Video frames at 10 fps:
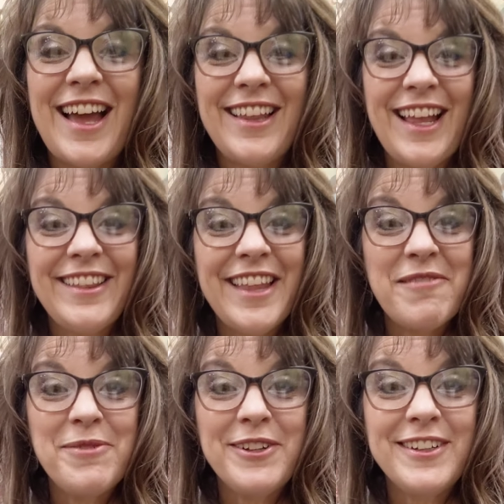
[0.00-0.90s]
I like
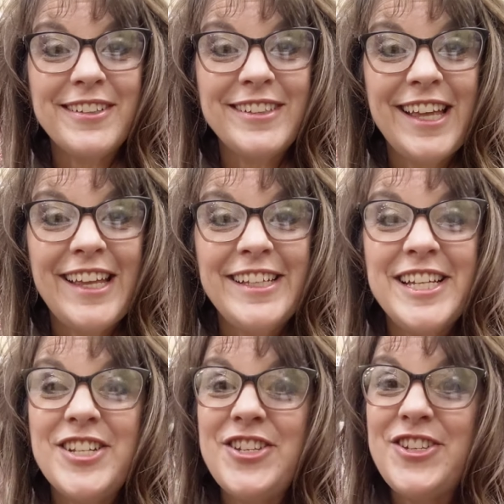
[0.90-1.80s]
that book.
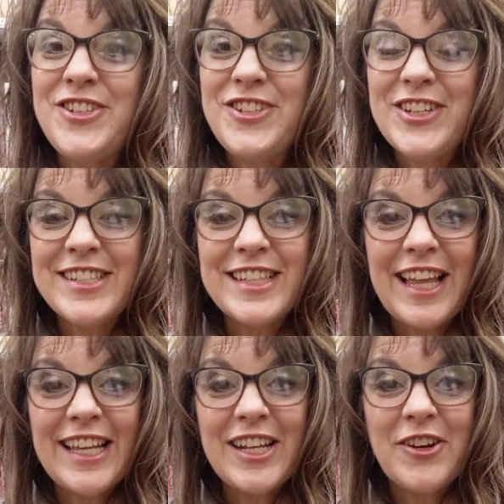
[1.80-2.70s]
Just
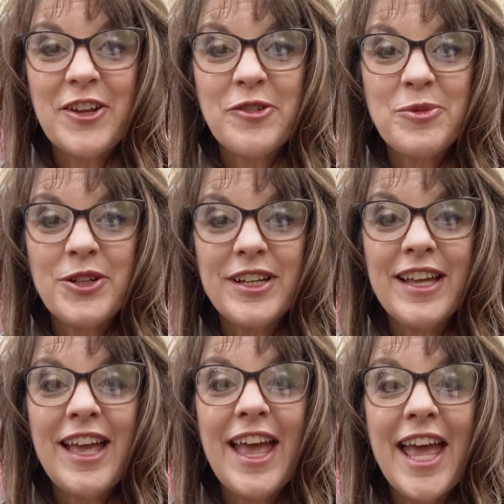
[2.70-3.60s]
like in our other book,
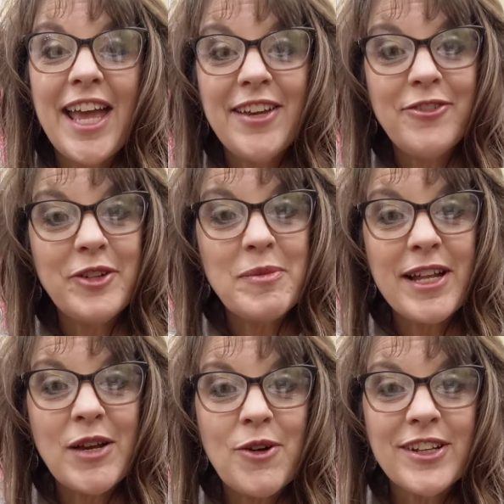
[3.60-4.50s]

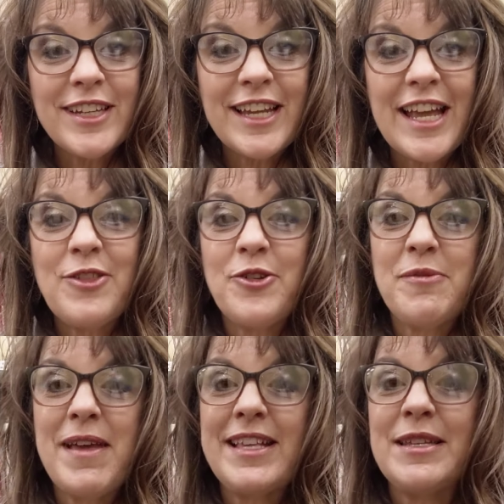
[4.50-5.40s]
everybody worked together
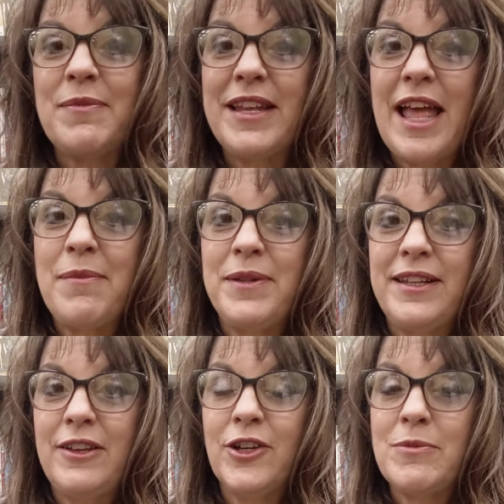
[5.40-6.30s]
to make something happen
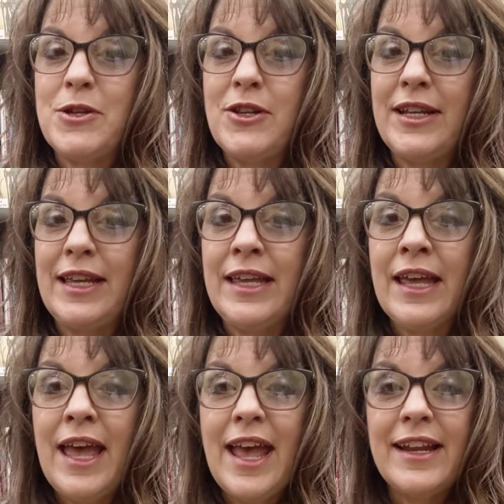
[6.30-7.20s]
in their community.
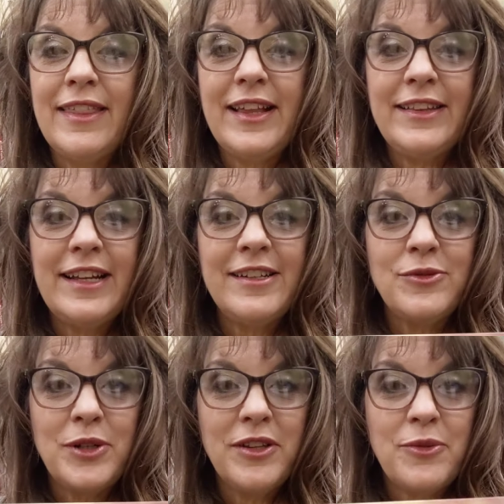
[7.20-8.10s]
And I think that
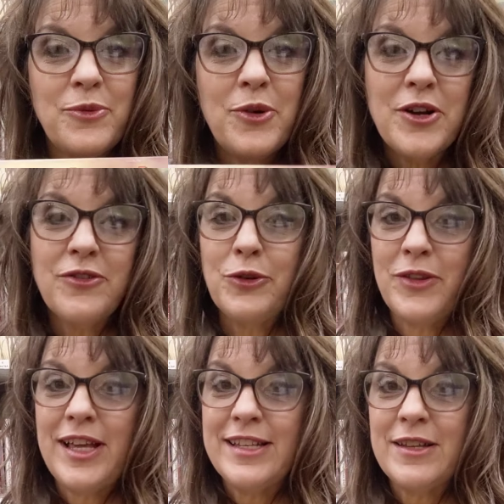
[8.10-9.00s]
is one of the wonderful
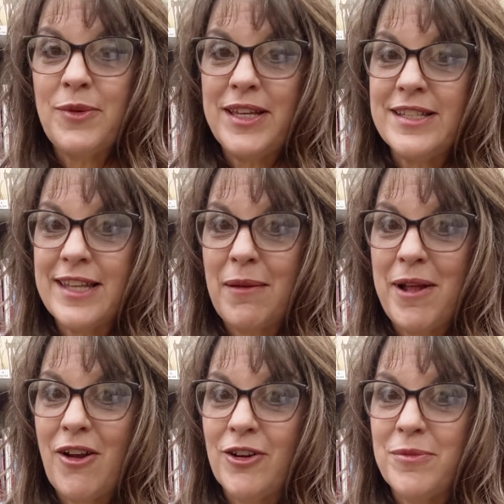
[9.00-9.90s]
things that we can say
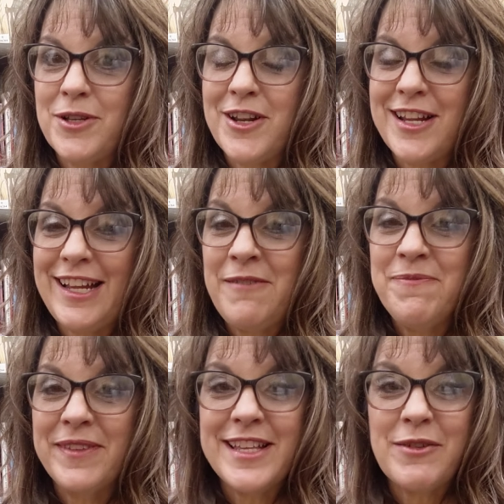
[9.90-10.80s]
about our community,
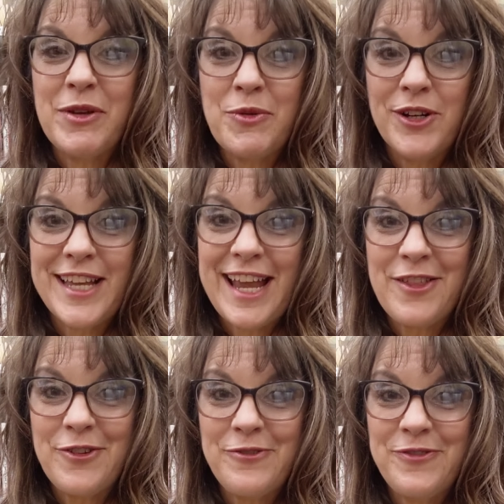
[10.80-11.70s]
is that we work
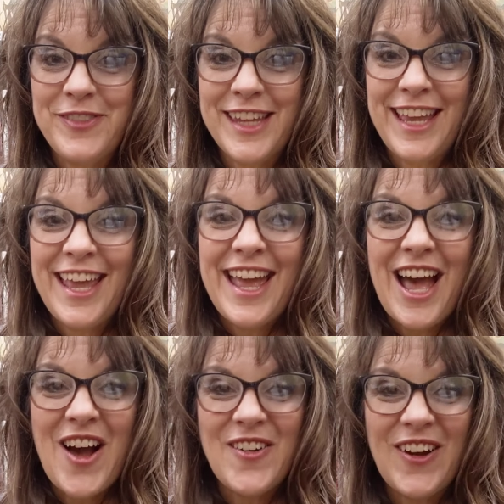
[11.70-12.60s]
together.
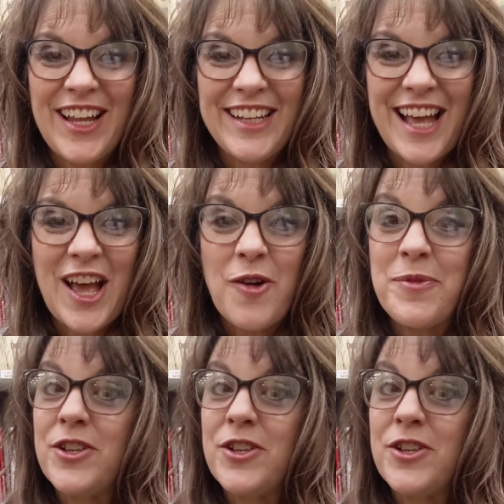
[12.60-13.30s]
All right, I hope